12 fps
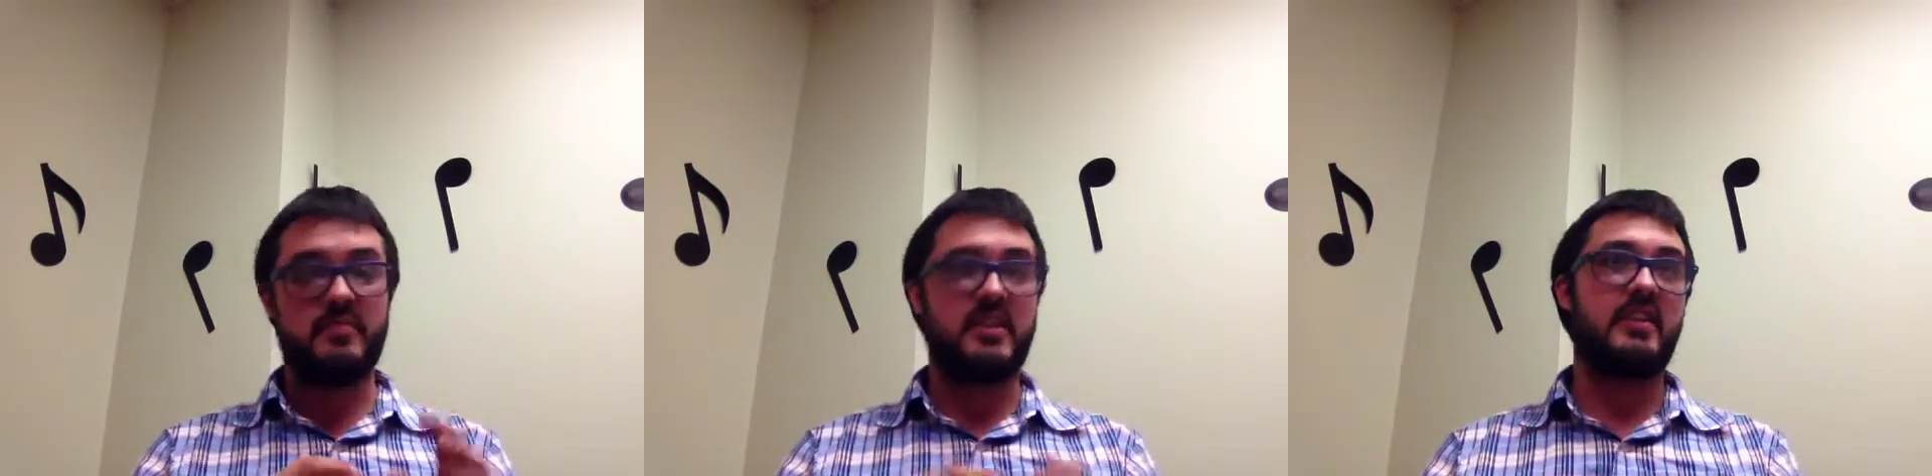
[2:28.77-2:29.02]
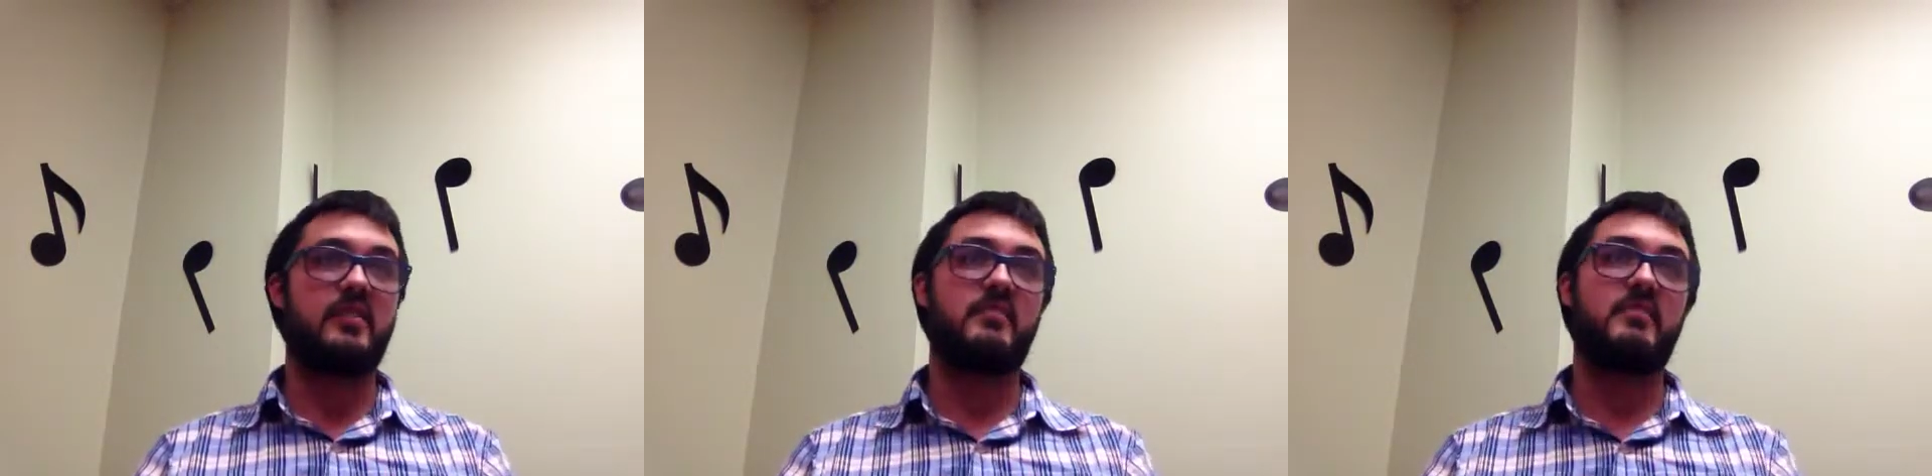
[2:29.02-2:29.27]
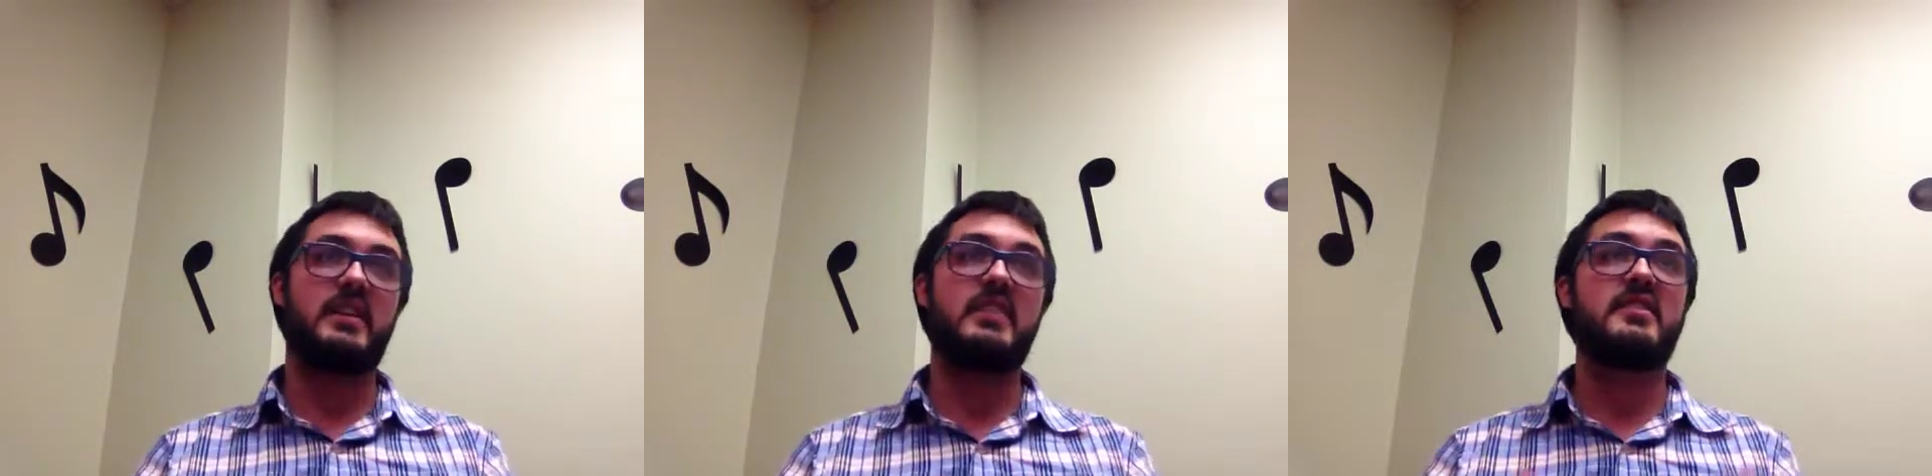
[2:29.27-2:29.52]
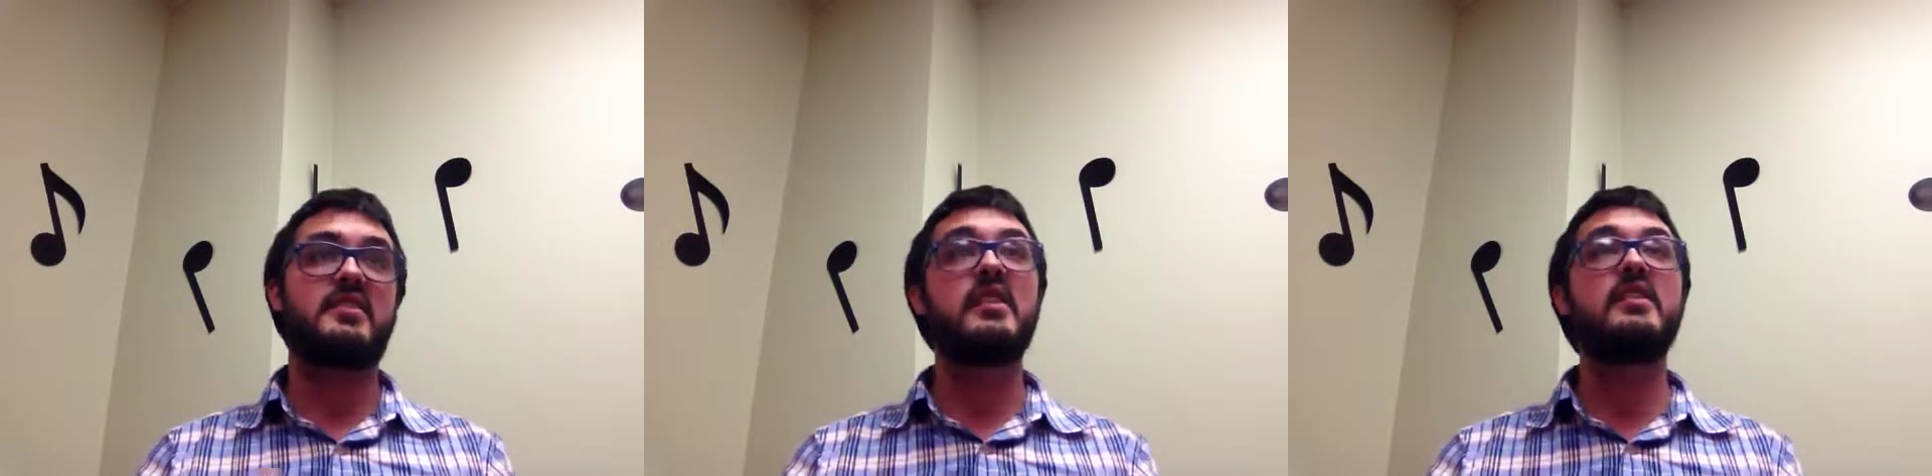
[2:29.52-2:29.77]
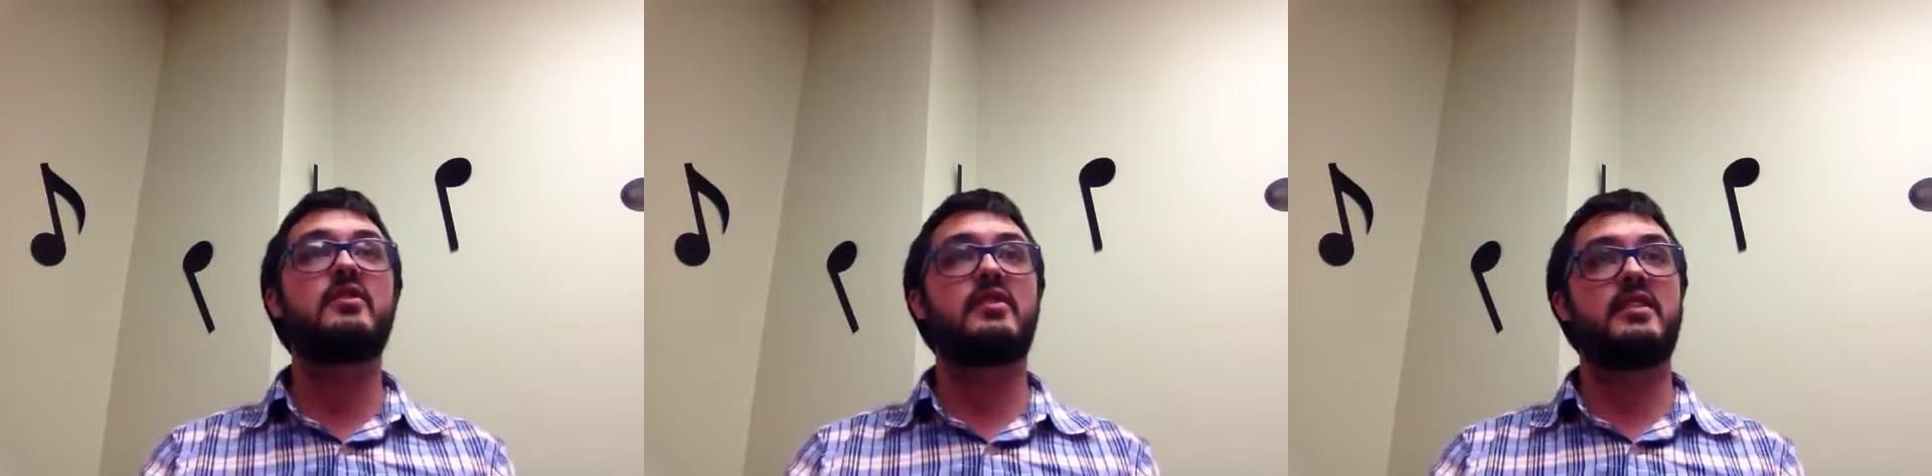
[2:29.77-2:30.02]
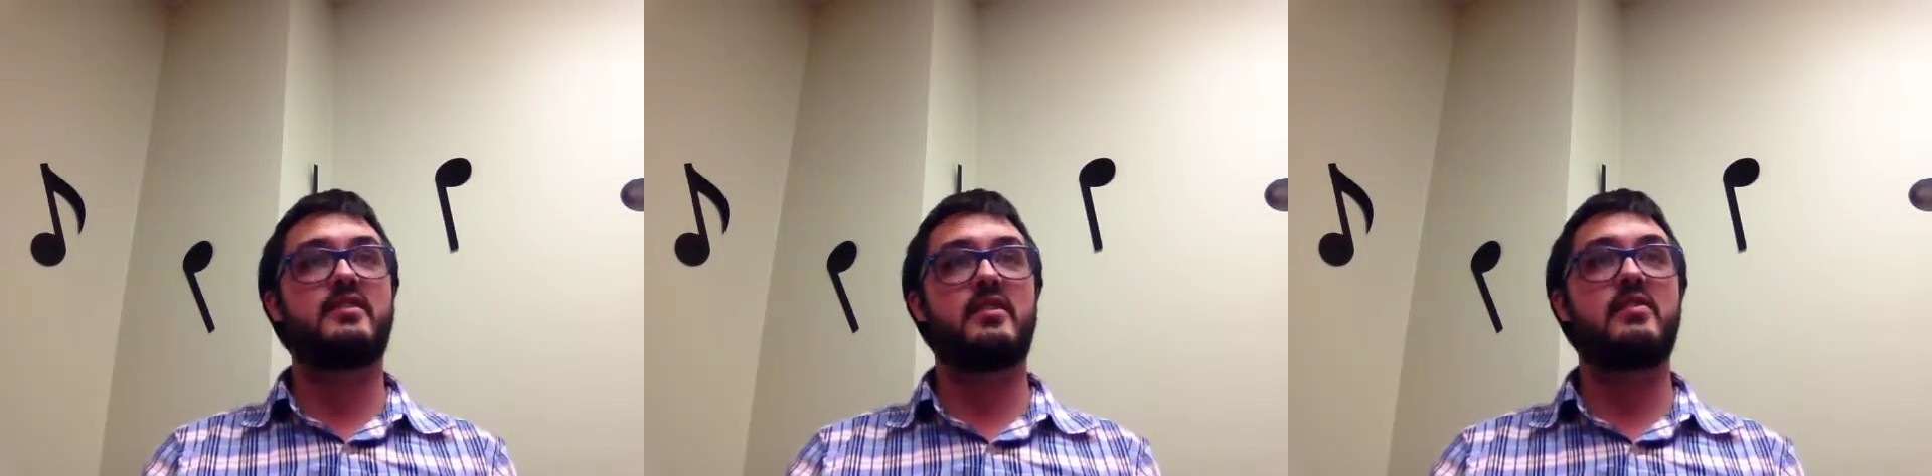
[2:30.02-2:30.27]
become a senior
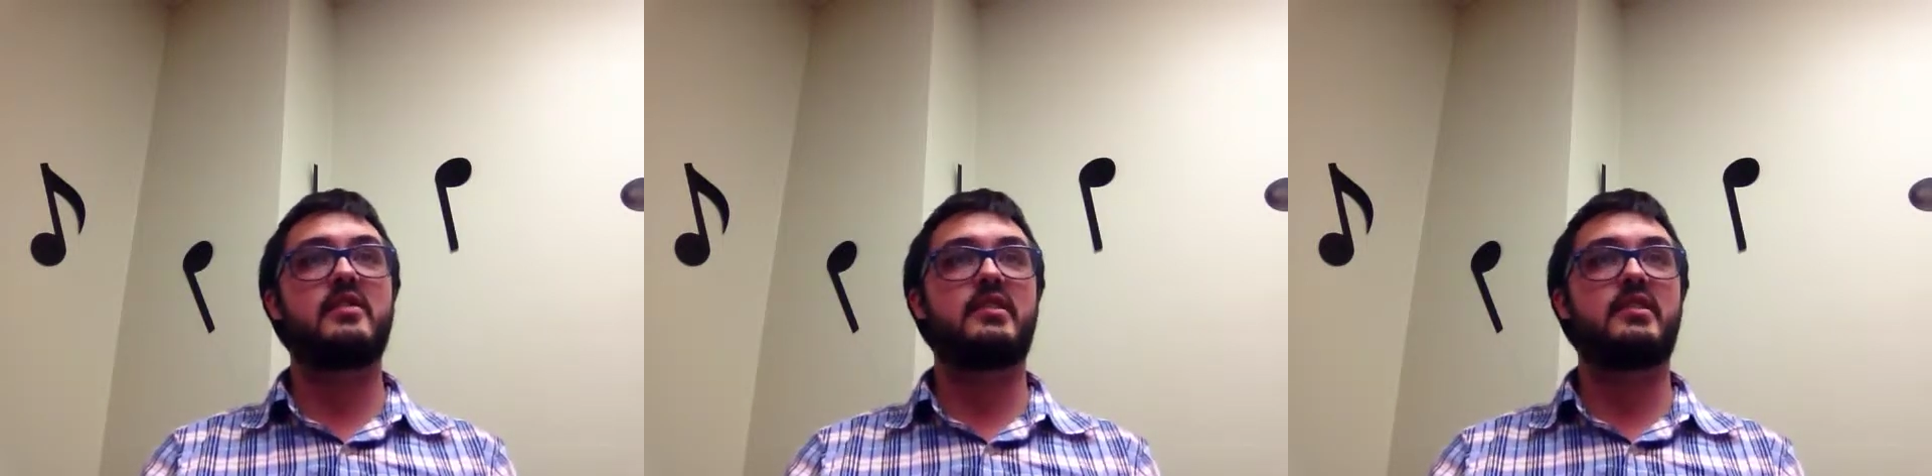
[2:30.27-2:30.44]
intern,